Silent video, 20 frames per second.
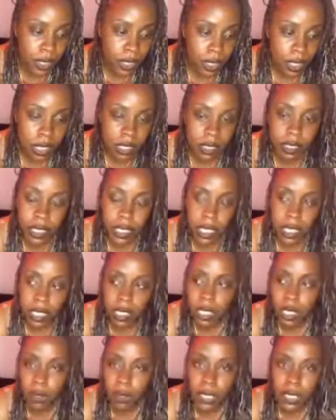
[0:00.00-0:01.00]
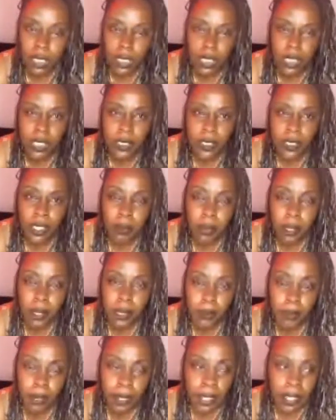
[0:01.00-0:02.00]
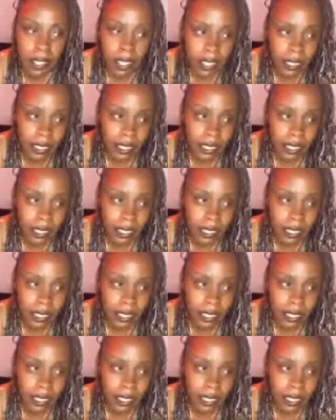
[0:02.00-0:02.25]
fidelity questions for the most part.